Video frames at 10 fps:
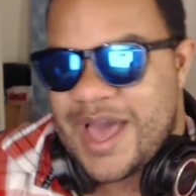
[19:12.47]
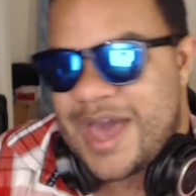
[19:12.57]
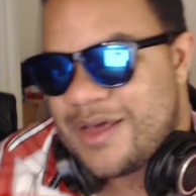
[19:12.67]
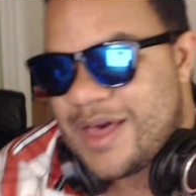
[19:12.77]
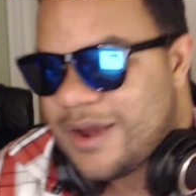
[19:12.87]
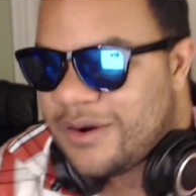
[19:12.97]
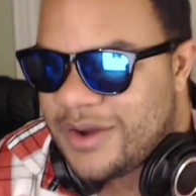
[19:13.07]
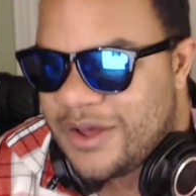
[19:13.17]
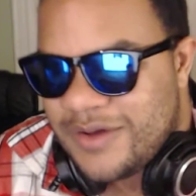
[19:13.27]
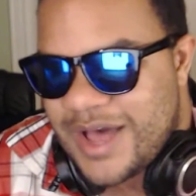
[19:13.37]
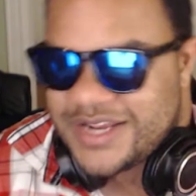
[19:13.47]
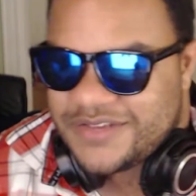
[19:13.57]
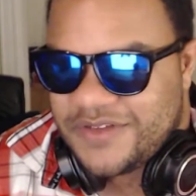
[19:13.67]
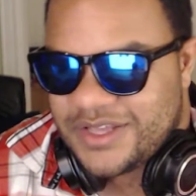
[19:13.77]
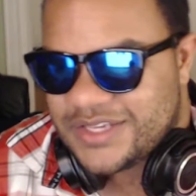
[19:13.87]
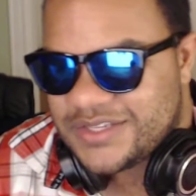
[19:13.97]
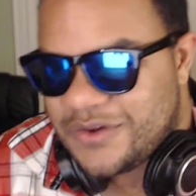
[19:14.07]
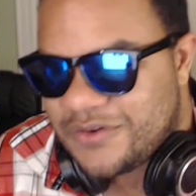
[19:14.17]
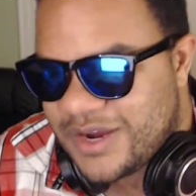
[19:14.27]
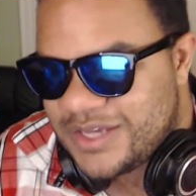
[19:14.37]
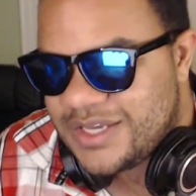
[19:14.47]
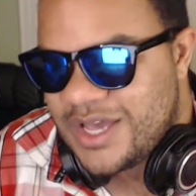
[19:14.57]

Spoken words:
I don't know. I just feel like that's a little crazy.